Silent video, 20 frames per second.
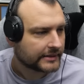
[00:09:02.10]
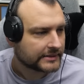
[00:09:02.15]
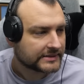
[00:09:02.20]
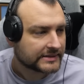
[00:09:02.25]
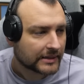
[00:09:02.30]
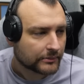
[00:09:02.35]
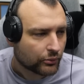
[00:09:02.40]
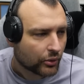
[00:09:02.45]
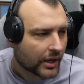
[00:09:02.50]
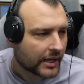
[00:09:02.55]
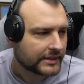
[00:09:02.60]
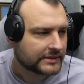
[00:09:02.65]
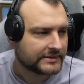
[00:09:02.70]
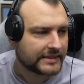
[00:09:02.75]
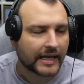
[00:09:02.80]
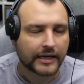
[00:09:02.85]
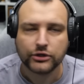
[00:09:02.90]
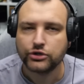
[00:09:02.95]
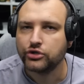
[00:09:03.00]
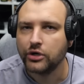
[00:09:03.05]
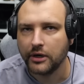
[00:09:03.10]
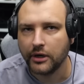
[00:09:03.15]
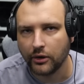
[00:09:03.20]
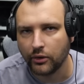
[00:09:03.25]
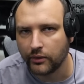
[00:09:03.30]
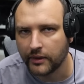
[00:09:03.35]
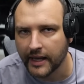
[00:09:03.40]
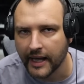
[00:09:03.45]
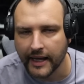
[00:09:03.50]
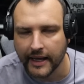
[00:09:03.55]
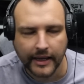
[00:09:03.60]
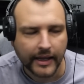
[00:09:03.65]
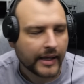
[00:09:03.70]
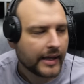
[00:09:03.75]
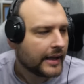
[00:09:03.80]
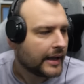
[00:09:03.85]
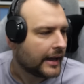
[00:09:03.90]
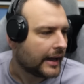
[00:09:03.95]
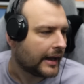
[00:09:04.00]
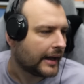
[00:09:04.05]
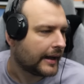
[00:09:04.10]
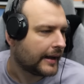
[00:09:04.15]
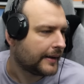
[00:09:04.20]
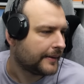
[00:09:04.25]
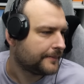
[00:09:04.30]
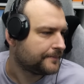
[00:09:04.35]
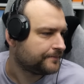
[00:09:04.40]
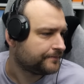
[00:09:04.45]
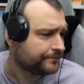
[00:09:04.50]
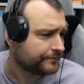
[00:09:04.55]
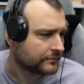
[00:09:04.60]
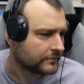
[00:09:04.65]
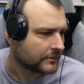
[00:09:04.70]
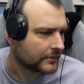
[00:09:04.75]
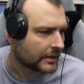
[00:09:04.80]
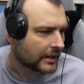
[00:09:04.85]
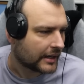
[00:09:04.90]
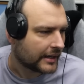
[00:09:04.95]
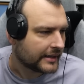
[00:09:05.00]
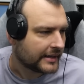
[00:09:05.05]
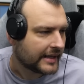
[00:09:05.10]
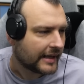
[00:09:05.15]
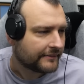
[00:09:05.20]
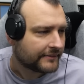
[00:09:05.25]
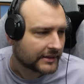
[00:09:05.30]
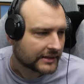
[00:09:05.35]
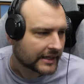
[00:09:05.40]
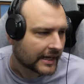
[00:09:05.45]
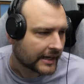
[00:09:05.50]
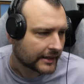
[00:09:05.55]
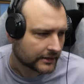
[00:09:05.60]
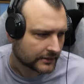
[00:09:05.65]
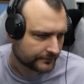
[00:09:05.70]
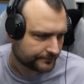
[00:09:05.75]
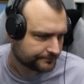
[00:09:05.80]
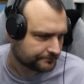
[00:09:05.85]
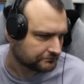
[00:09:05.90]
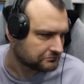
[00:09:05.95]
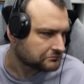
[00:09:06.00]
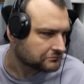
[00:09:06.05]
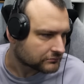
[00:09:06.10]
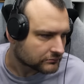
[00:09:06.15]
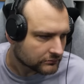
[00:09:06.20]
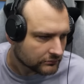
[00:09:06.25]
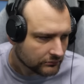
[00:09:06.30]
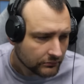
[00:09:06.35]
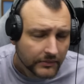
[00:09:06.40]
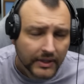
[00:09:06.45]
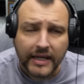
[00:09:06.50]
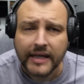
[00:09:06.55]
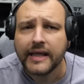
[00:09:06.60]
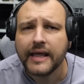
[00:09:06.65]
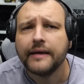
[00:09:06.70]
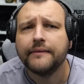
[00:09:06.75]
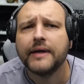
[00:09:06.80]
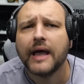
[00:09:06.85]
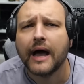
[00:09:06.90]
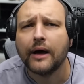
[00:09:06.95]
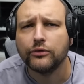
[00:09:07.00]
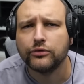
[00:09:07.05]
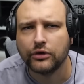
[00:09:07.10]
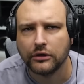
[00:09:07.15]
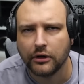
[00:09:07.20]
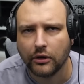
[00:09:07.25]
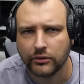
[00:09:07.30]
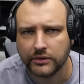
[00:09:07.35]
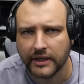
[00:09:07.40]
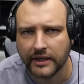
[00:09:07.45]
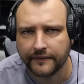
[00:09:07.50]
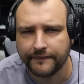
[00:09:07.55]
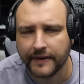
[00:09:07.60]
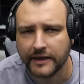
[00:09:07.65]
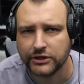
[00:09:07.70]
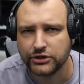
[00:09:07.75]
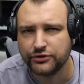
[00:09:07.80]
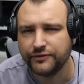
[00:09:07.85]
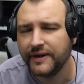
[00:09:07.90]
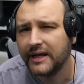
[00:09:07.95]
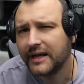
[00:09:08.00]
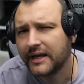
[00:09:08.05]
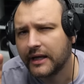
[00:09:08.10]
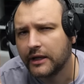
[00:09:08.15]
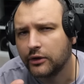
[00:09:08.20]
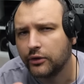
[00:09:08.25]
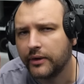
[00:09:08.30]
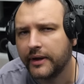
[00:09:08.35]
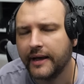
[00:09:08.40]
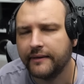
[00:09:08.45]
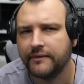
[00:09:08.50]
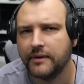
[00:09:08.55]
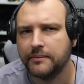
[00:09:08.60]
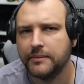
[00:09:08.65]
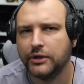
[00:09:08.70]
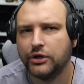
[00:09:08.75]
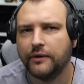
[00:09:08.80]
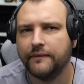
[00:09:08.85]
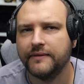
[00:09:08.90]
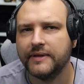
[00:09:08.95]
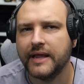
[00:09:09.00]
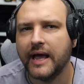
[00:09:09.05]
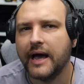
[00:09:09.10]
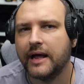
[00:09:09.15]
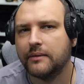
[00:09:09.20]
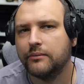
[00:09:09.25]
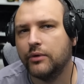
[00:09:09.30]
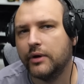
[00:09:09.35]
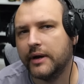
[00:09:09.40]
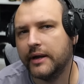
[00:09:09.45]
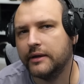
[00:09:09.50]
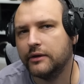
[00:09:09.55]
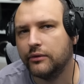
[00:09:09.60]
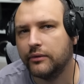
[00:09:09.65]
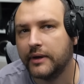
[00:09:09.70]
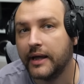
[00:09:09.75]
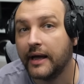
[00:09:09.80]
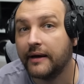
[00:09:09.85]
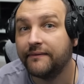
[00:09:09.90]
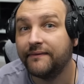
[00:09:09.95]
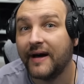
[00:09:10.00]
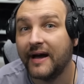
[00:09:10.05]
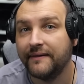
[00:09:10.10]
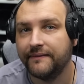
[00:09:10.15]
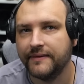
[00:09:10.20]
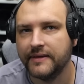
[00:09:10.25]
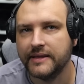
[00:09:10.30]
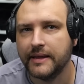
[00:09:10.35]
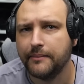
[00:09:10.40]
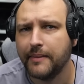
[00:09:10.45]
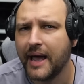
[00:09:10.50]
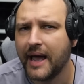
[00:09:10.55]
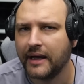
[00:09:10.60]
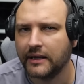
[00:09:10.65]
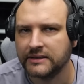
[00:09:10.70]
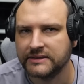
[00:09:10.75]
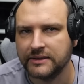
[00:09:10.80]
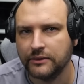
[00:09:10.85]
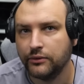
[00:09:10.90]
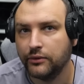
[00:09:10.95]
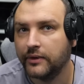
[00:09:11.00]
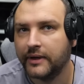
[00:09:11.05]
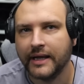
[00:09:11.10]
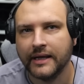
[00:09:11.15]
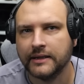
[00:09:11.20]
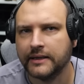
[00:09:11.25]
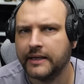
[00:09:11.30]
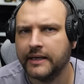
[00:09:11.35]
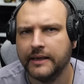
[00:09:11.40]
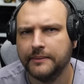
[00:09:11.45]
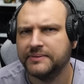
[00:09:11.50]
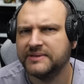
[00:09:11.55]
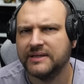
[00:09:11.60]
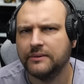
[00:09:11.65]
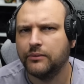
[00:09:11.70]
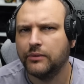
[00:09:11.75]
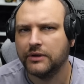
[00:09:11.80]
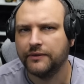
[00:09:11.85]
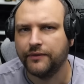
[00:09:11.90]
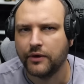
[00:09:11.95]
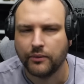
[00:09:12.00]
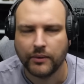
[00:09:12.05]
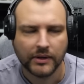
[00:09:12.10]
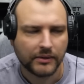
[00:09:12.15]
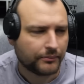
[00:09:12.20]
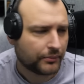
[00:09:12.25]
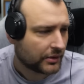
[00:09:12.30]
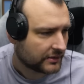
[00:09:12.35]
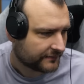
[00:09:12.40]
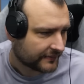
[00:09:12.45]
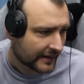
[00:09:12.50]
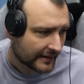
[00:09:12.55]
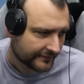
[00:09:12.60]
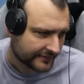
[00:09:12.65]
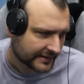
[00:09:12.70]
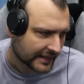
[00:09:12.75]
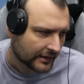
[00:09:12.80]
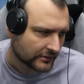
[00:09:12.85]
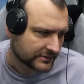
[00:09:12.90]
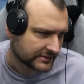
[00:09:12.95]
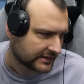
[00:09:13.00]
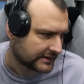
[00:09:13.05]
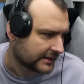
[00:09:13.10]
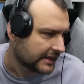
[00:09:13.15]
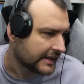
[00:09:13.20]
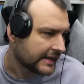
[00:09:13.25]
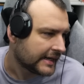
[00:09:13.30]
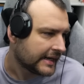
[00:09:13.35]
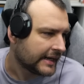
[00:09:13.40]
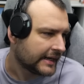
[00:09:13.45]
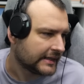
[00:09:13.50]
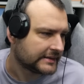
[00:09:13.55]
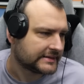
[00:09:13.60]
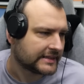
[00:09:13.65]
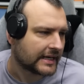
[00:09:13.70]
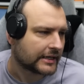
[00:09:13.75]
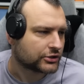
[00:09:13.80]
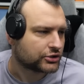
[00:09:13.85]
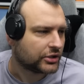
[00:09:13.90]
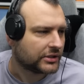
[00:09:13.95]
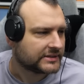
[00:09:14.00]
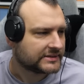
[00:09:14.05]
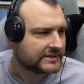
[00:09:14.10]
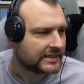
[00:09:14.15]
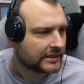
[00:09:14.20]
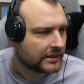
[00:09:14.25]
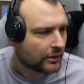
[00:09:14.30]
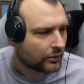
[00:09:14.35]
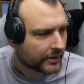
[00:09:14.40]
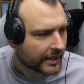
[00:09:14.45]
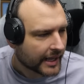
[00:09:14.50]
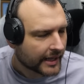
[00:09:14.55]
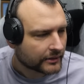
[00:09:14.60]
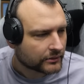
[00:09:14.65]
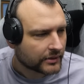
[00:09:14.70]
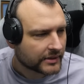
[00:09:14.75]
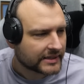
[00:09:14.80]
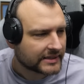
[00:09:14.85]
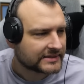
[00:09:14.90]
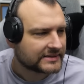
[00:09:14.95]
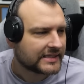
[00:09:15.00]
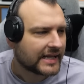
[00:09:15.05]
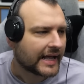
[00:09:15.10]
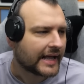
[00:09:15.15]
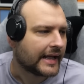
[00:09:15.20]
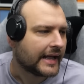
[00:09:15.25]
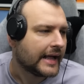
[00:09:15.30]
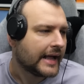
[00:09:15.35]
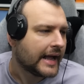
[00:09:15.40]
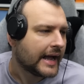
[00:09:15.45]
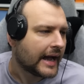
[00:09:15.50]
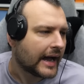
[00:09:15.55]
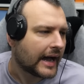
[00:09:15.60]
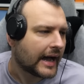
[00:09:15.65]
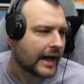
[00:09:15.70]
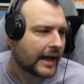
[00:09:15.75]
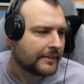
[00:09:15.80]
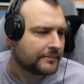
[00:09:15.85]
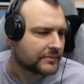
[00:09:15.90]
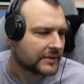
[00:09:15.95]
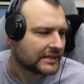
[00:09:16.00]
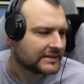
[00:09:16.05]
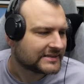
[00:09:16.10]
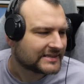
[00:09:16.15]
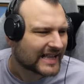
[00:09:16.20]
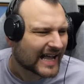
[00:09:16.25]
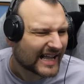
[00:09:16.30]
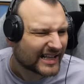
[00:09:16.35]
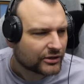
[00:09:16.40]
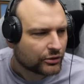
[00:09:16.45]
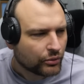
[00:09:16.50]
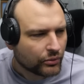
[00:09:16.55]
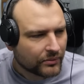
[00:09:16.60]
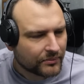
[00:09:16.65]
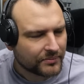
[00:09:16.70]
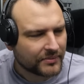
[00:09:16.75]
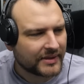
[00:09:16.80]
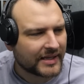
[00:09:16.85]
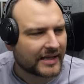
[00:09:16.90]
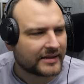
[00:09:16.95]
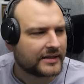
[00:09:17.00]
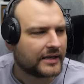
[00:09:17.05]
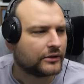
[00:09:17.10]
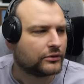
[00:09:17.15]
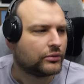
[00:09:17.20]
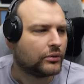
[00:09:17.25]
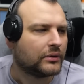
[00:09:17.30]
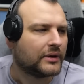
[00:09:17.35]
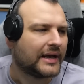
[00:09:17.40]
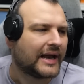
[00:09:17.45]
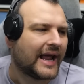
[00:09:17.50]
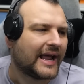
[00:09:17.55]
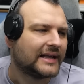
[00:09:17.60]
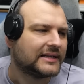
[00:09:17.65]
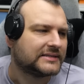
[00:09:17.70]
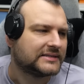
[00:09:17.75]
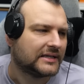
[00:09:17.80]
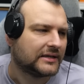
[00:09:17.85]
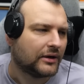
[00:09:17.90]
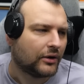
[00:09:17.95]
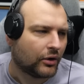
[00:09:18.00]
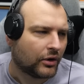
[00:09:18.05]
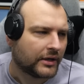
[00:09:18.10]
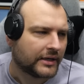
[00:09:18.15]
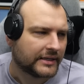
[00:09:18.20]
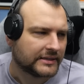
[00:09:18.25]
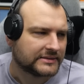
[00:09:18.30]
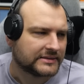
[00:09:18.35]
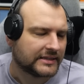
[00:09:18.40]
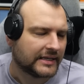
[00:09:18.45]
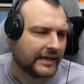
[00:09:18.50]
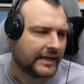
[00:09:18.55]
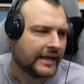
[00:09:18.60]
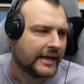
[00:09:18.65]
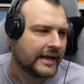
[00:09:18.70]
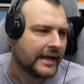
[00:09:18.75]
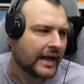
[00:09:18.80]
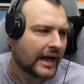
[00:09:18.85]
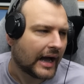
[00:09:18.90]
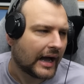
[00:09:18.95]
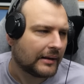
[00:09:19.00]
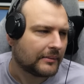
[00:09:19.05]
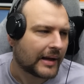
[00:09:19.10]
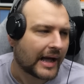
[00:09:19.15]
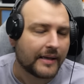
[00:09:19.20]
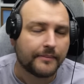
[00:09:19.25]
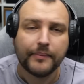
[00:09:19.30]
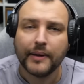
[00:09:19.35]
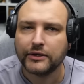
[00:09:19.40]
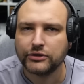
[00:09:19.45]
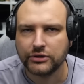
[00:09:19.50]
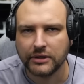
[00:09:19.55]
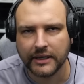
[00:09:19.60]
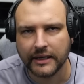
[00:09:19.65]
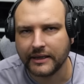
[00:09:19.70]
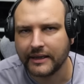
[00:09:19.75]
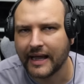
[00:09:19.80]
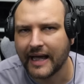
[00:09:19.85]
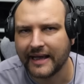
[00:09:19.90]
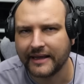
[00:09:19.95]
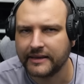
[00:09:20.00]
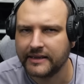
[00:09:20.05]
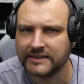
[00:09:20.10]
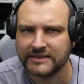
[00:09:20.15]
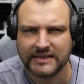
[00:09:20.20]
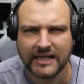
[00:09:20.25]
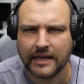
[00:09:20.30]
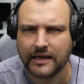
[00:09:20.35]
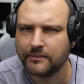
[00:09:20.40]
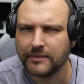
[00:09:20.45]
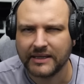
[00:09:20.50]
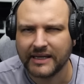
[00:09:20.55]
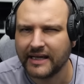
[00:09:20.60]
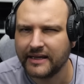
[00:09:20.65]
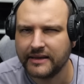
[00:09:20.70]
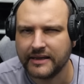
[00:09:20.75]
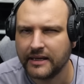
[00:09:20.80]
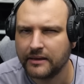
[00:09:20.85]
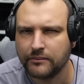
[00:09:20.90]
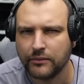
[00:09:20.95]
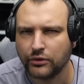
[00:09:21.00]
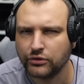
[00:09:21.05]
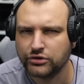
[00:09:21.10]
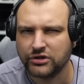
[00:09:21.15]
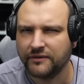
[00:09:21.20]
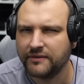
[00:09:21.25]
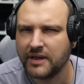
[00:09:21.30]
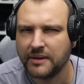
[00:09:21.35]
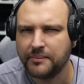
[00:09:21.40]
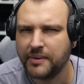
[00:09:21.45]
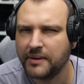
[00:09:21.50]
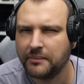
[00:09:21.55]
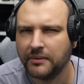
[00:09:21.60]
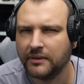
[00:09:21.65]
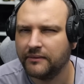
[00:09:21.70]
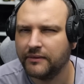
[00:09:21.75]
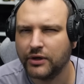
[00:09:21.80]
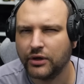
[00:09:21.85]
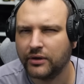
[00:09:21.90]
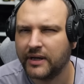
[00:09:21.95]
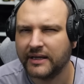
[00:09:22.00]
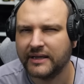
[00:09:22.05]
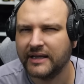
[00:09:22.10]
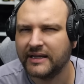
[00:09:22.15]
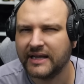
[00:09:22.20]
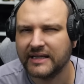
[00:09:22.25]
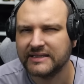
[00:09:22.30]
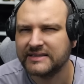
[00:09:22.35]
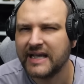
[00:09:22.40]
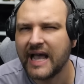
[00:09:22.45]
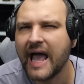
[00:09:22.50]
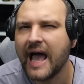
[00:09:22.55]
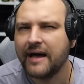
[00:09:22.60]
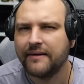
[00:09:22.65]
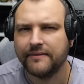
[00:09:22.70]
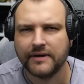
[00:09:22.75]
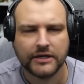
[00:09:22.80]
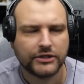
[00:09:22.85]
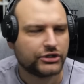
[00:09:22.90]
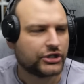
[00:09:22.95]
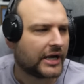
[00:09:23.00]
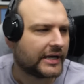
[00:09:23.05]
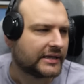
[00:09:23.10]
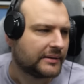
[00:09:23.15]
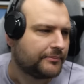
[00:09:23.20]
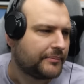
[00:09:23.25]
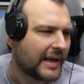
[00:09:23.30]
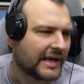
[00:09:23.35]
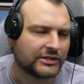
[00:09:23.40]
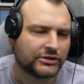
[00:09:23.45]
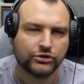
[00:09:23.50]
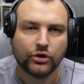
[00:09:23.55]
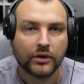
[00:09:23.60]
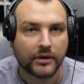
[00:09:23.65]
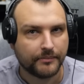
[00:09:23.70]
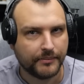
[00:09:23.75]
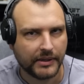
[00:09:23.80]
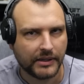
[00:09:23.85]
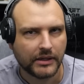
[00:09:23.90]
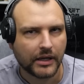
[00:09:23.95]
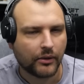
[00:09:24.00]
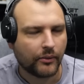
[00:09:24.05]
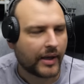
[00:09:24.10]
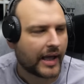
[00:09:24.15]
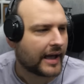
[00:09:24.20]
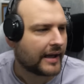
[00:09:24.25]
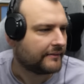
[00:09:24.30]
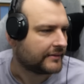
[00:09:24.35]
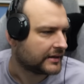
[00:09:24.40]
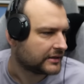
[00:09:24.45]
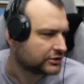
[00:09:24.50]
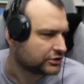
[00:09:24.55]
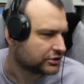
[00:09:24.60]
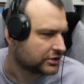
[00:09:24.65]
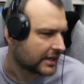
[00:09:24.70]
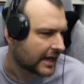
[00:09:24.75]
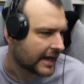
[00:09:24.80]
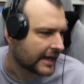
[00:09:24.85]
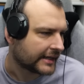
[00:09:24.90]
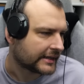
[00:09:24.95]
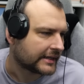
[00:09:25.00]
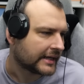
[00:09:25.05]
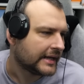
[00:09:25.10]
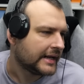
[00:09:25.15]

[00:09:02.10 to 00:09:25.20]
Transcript: Samoa is actually okay. Heavy tank. Heavy autoloader French vehicle, you have a bit of the armor and you have 5 in the mag, so you can clip someone for 1,500. It's actually still okay to this day. Statu, nothing too crazy, honestly. I personally like this tank, but I think most of the people will look at it as average, at best or below average, right?